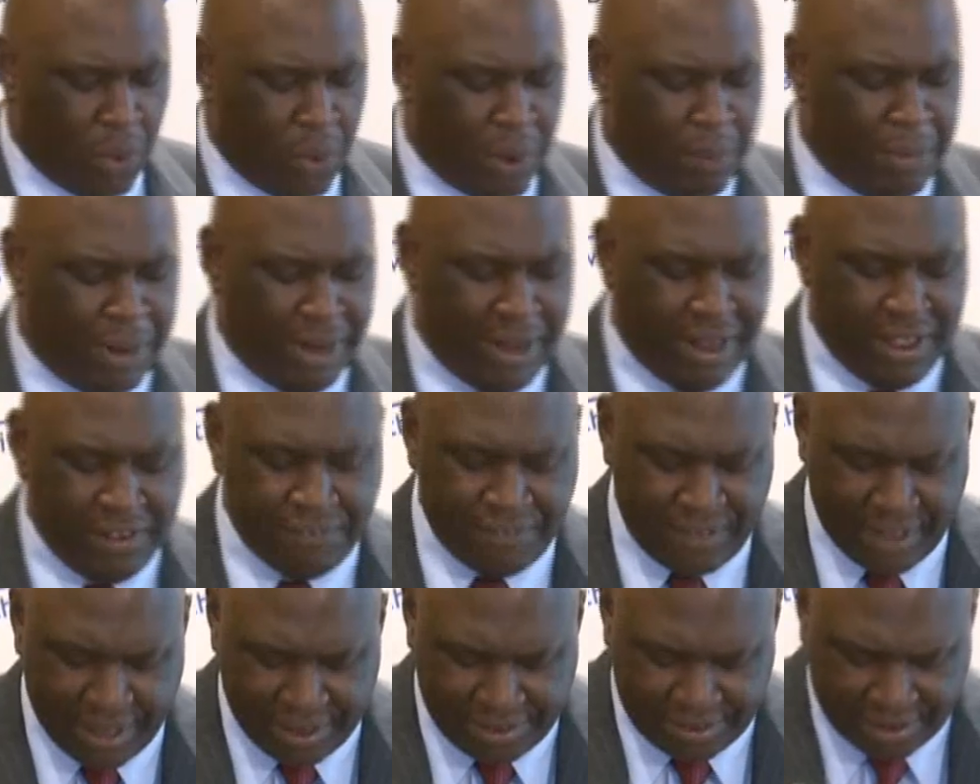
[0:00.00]
We
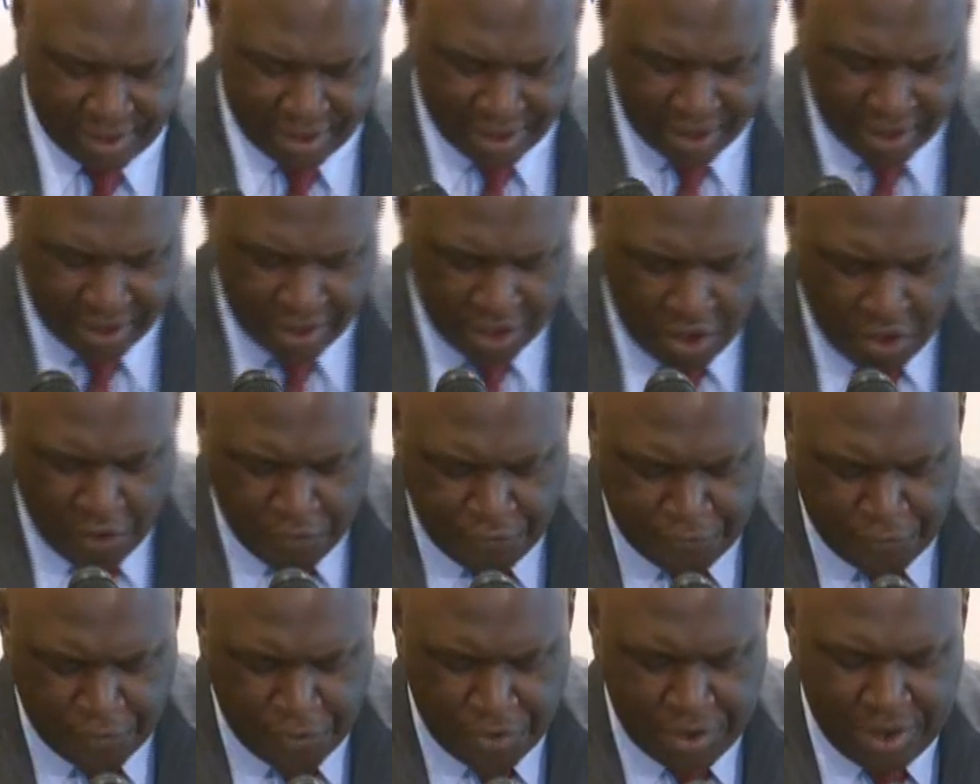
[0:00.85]
believe that
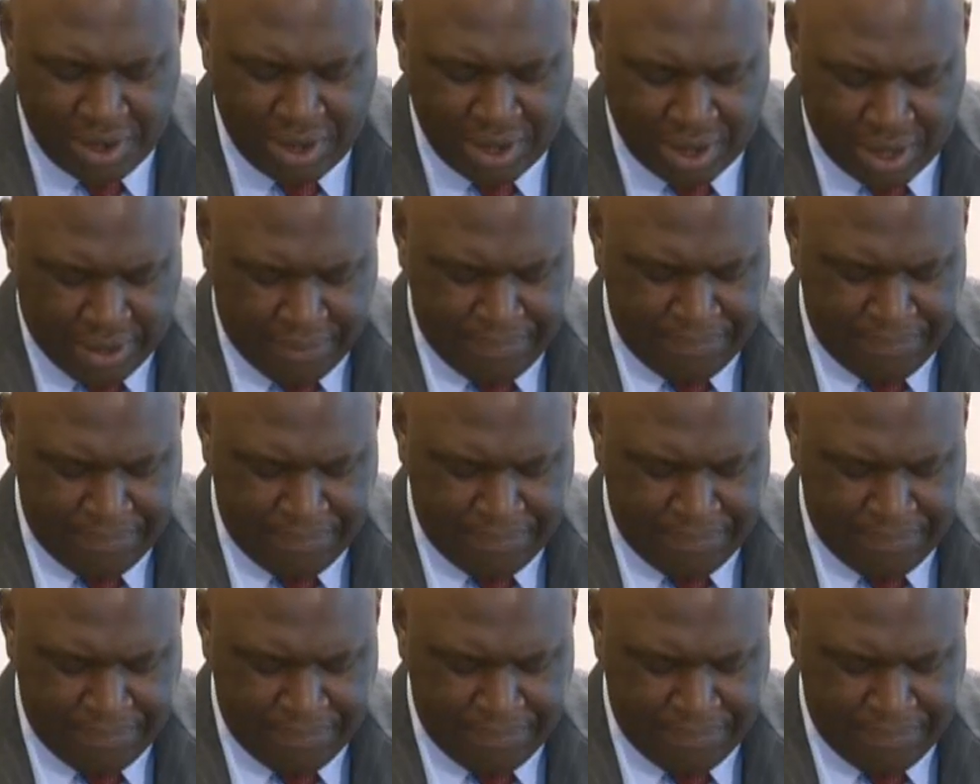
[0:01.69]
food